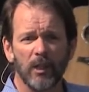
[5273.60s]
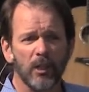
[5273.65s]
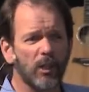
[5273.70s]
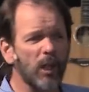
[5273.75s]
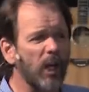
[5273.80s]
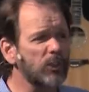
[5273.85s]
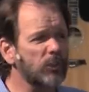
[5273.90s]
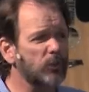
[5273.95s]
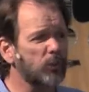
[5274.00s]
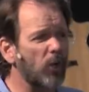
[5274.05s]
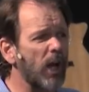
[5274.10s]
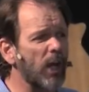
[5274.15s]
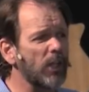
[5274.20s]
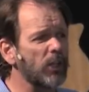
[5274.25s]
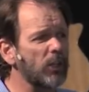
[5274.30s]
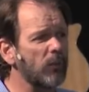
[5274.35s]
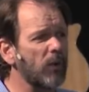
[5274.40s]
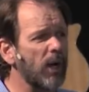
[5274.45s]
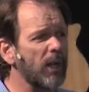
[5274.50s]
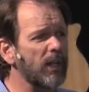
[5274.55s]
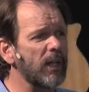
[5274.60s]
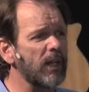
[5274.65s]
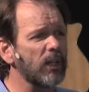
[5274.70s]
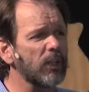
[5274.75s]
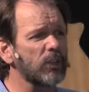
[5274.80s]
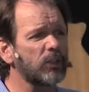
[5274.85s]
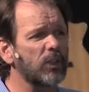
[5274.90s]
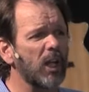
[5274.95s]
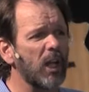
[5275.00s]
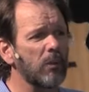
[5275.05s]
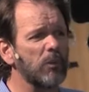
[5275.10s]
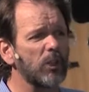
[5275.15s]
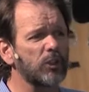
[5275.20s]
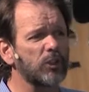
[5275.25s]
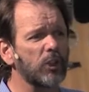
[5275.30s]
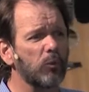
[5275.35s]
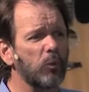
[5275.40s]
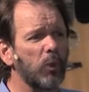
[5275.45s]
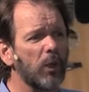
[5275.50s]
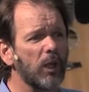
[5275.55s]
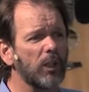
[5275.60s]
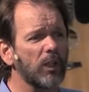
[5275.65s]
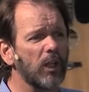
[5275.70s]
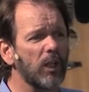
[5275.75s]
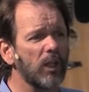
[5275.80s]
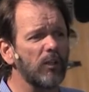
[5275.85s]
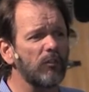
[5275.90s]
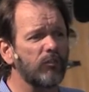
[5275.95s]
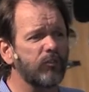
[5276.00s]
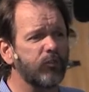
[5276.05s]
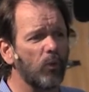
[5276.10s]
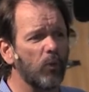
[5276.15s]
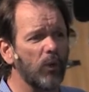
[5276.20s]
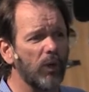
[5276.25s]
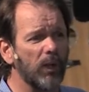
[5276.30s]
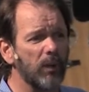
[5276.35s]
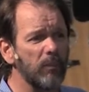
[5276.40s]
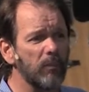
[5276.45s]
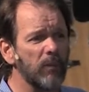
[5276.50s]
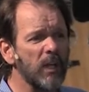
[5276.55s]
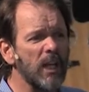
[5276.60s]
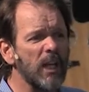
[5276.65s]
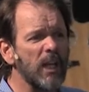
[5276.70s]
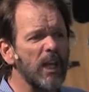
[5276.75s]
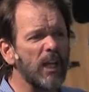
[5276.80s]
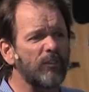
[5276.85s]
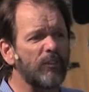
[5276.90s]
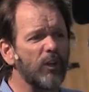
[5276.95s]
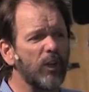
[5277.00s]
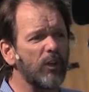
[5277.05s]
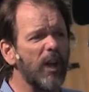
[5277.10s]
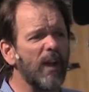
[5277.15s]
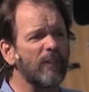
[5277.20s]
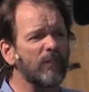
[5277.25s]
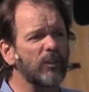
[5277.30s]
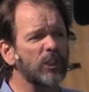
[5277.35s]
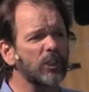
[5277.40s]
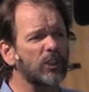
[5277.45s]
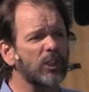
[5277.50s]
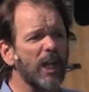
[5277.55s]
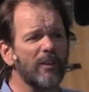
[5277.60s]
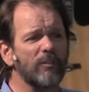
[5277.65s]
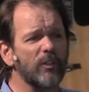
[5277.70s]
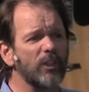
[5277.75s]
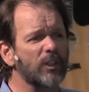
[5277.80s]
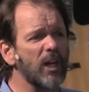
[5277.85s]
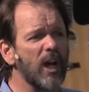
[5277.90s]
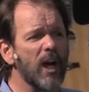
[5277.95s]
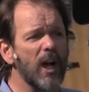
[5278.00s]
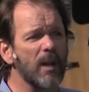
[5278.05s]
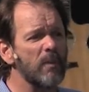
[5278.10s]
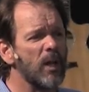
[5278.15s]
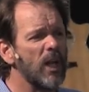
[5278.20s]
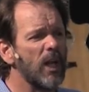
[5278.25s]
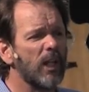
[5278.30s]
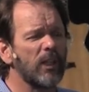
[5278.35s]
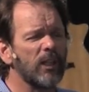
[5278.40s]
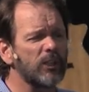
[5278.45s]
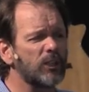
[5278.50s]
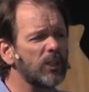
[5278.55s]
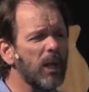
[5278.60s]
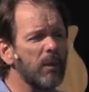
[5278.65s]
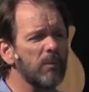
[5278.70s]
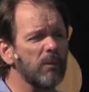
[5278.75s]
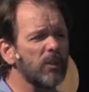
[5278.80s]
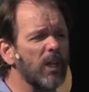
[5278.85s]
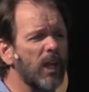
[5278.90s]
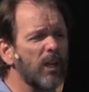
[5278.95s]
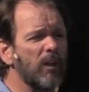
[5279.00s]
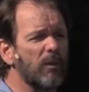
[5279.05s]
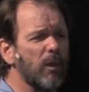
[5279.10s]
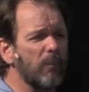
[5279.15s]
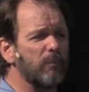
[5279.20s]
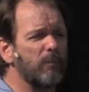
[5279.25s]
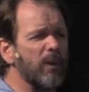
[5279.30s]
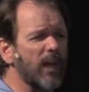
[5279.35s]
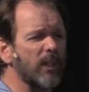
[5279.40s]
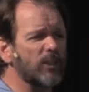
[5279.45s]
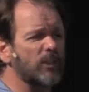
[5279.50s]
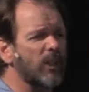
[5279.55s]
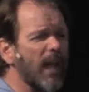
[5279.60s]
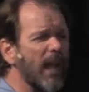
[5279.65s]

God's trying you right now to see how much you're willing to live for him. If you ever, just every time, listen, I'm going to tell you the best